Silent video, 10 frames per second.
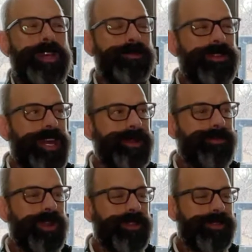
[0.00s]
I'm glad you
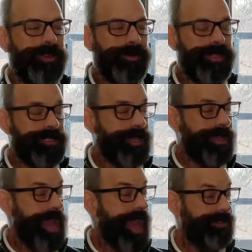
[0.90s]
brought this up because I
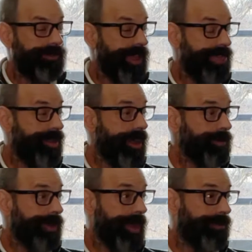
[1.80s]
hadn't really thought
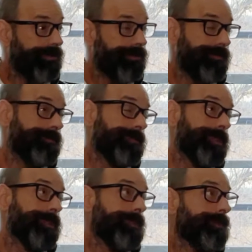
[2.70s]
about
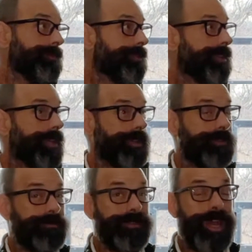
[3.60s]

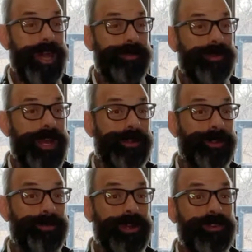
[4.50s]
the timeline and the
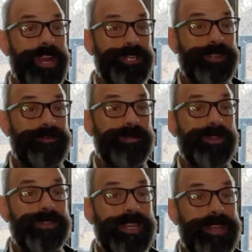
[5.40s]
progression of
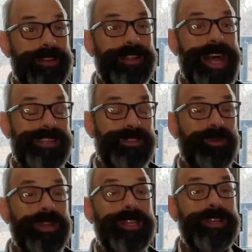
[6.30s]
music in the last
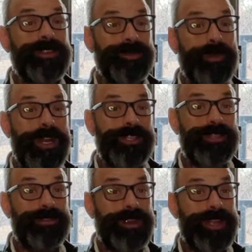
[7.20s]
20 years
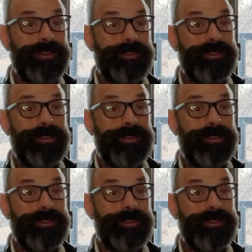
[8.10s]
much, right?